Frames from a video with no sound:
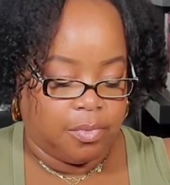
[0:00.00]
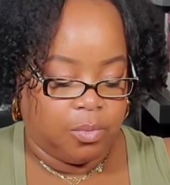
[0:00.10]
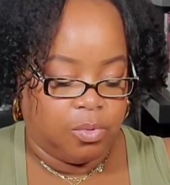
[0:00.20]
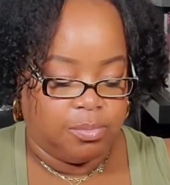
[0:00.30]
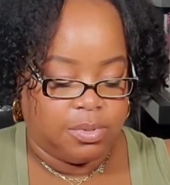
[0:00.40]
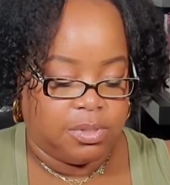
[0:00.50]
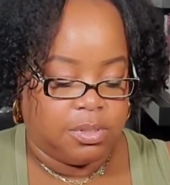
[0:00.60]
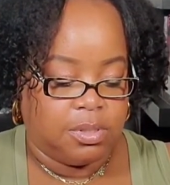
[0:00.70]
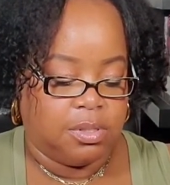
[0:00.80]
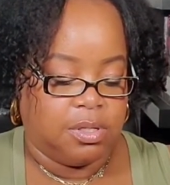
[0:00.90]
Whoops,
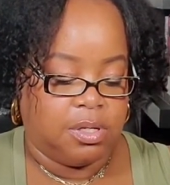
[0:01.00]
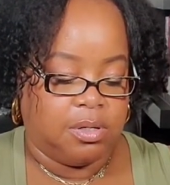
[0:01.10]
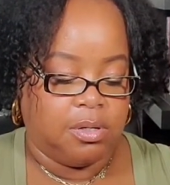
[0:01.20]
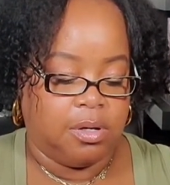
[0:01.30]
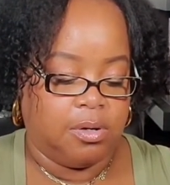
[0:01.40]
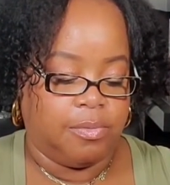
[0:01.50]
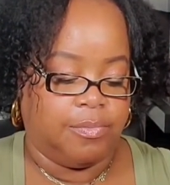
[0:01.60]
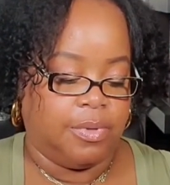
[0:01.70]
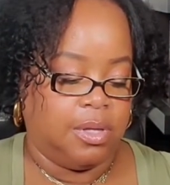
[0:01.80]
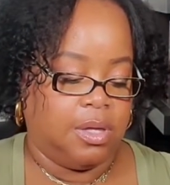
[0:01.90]
there you go.
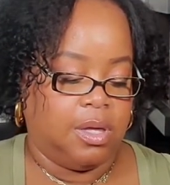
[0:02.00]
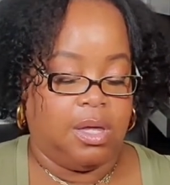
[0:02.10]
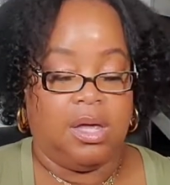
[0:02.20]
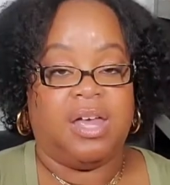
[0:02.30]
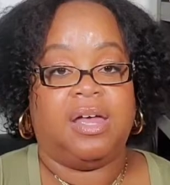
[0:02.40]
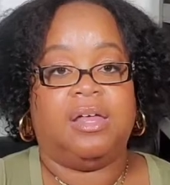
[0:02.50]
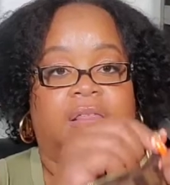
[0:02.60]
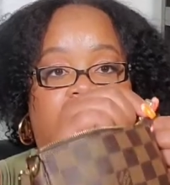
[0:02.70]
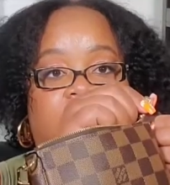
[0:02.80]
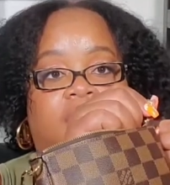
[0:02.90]

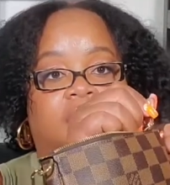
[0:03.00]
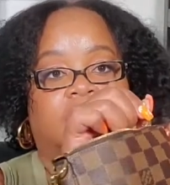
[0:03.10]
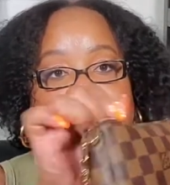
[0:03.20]
And then